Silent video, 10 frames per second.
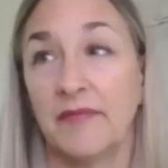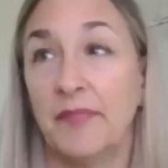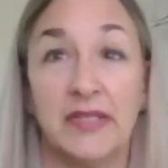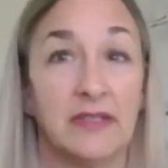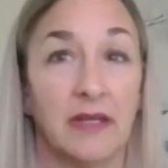
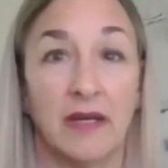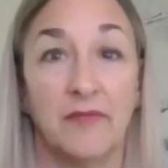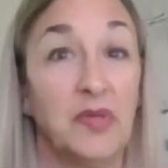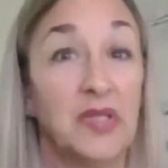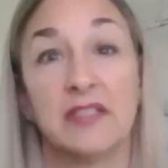
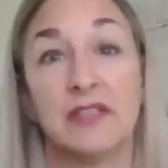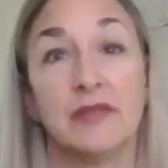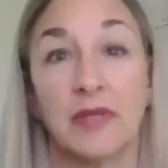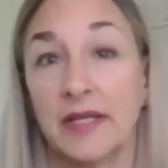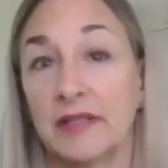I've been
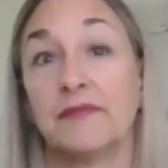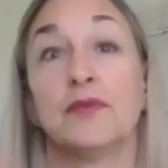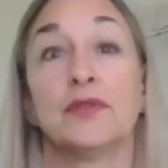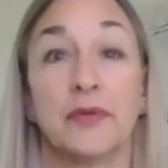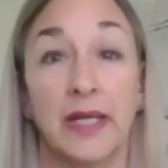to like the
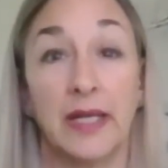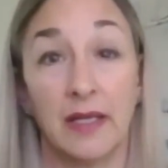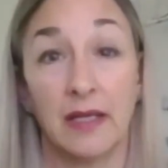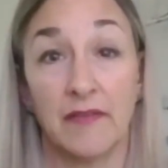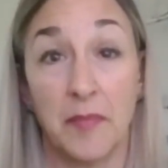full
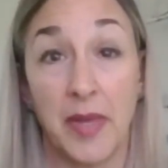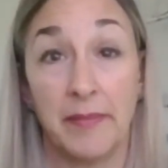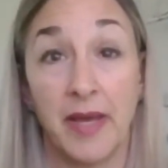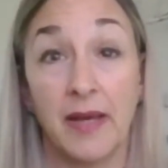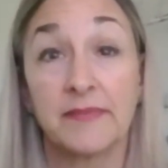training of the
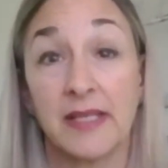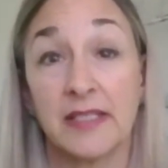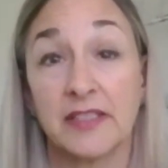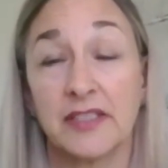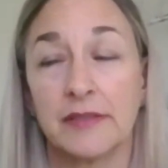MedMaps
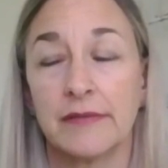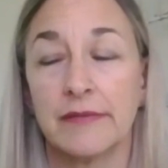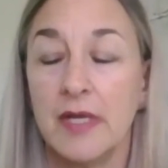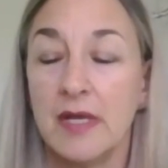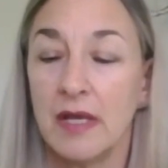last year,
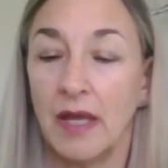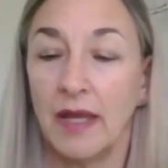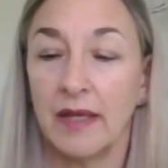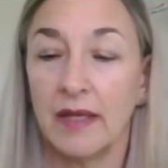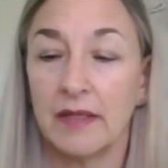
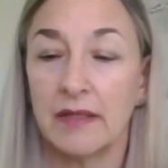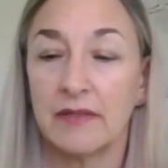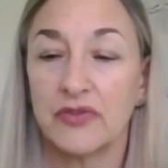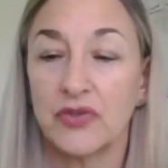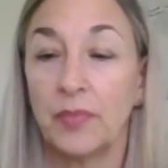and
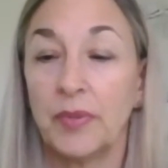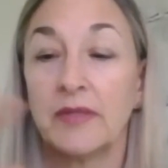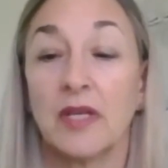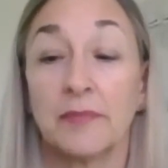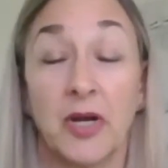so
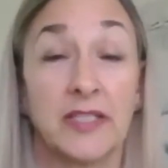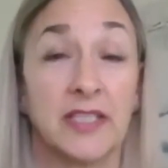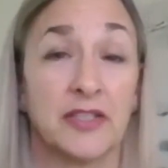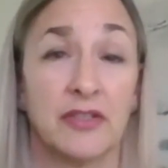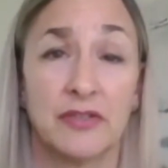
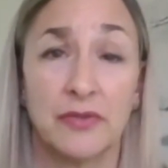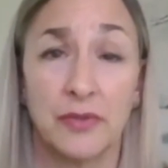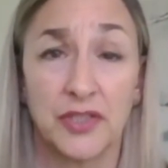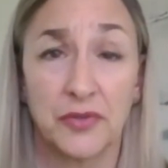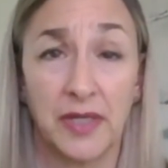practitioners who
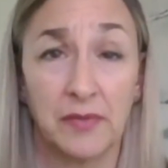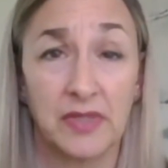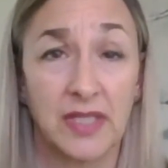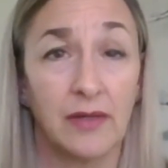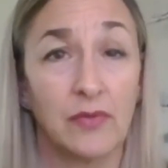are trained
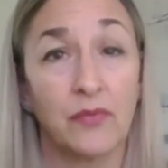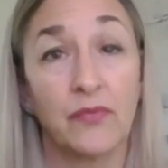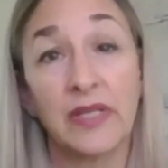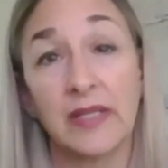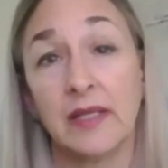with that will
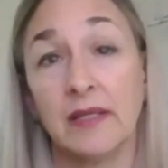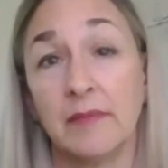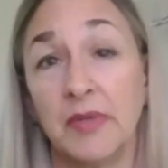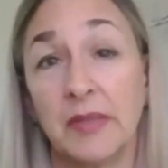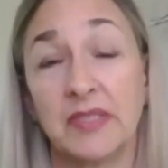
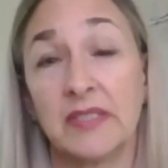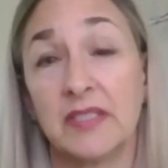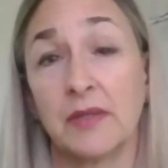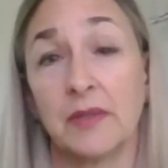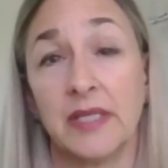really be able to
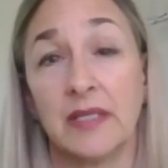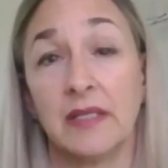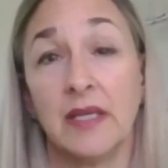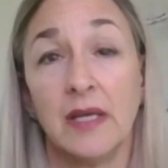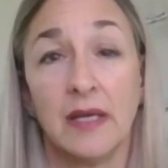zero
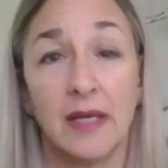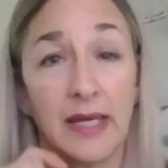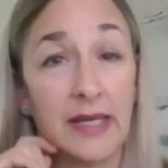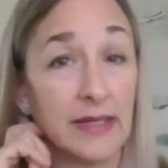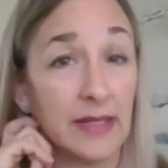in
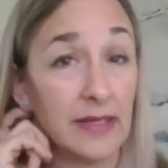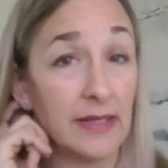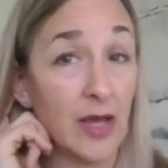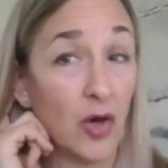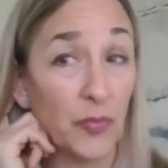and
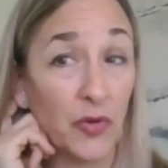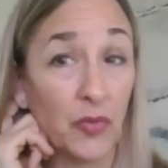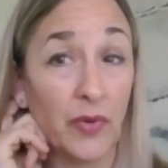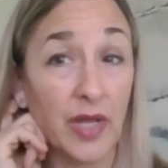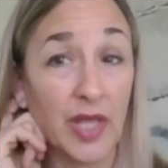help
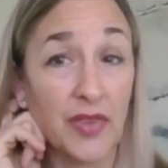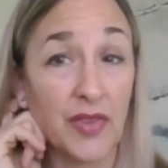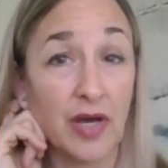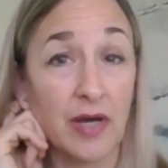you with